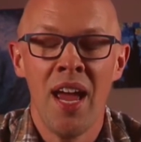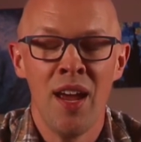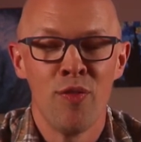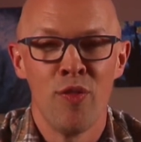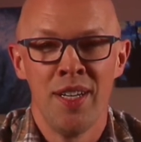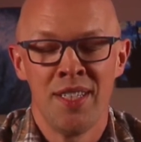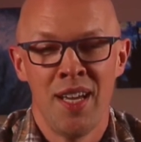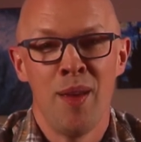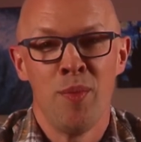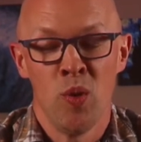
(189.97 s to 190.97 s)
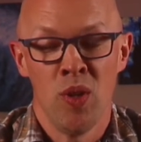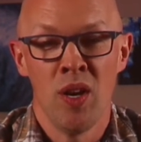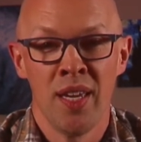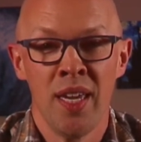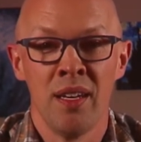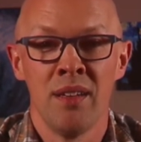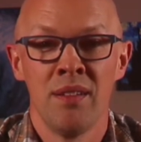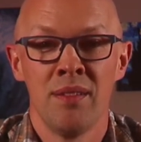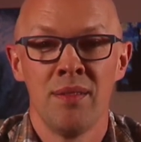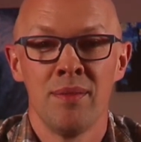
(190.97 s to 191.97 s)
every time you log in.
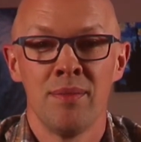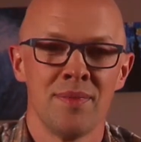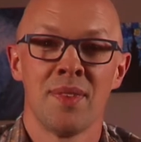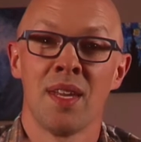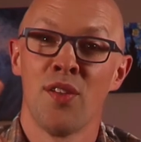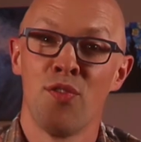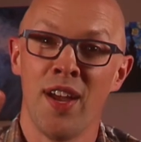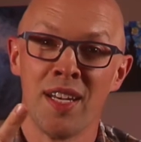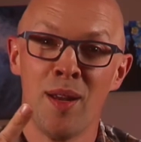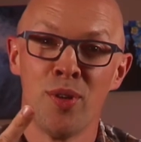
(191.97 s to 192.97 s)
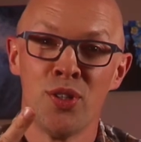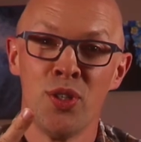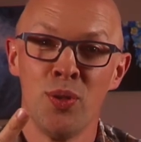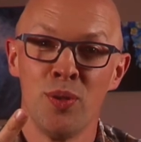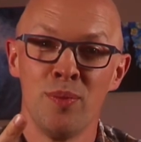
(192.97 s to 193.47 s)
Fact number 2.